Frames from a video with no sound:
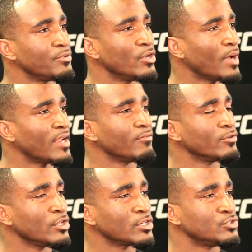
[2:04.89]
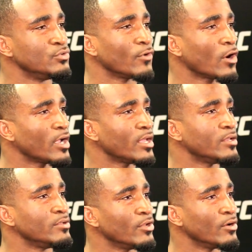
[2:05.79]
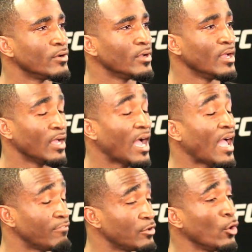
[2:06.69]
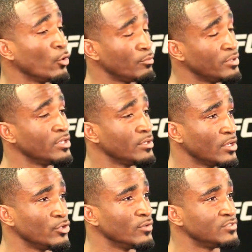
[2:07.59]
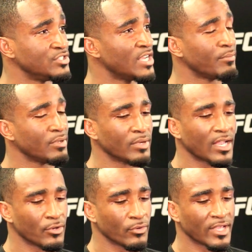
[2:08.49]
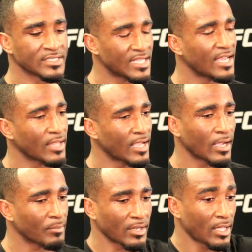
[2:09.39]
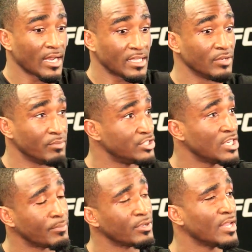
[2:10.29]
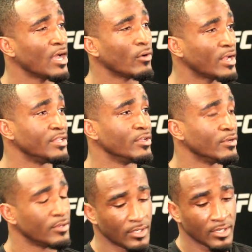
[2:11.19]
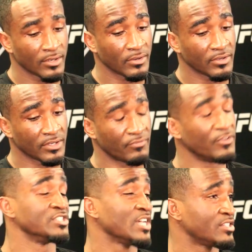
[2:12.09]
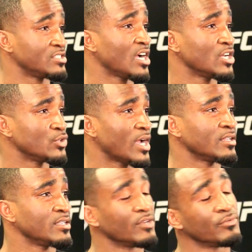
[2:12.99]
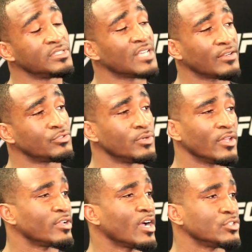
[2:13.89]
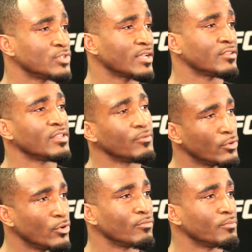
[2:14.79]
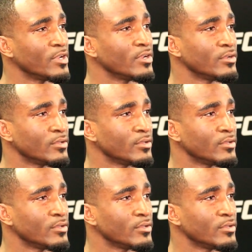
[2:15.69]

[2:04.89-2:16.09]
You know, I never look too far ahead. You know, I have a goal to be a UFC champion, but I know that's not like, I'm not like, I need to be champion now. I need to finish out this contract, get it re-signed to another contract, and then we'll go from there.